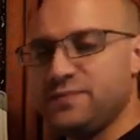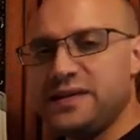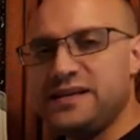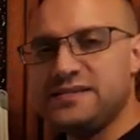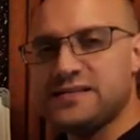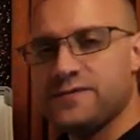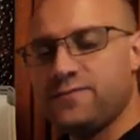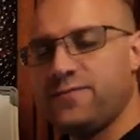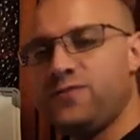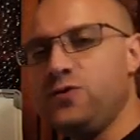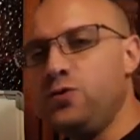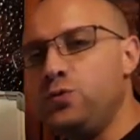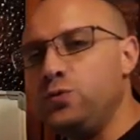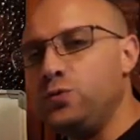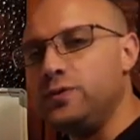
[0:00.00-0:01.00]
means
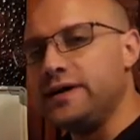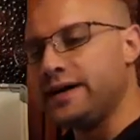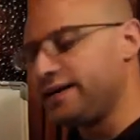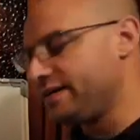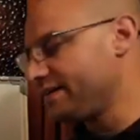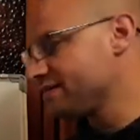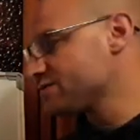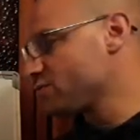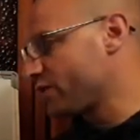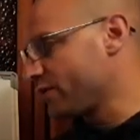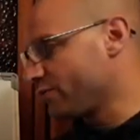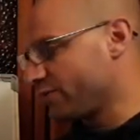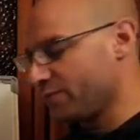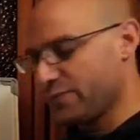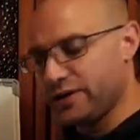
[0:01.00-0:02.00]
food. And that's why
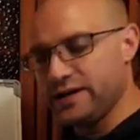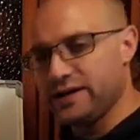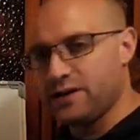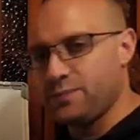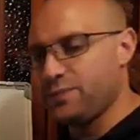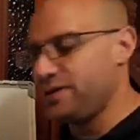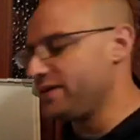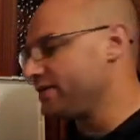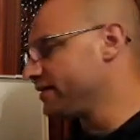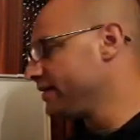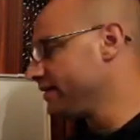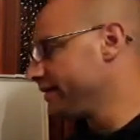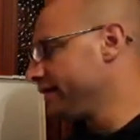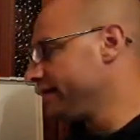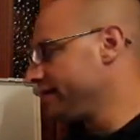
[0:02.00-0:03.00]
we bring up here
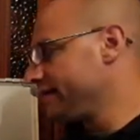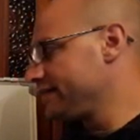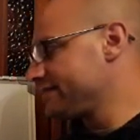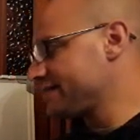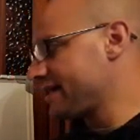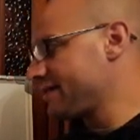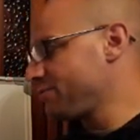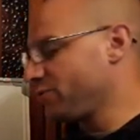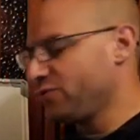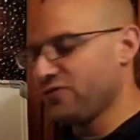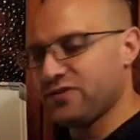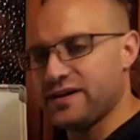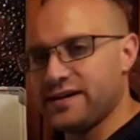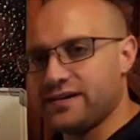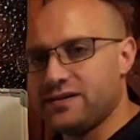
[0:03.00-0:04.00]

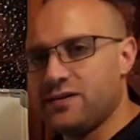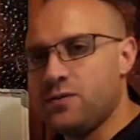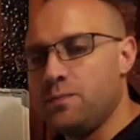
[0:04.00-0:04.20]
examples like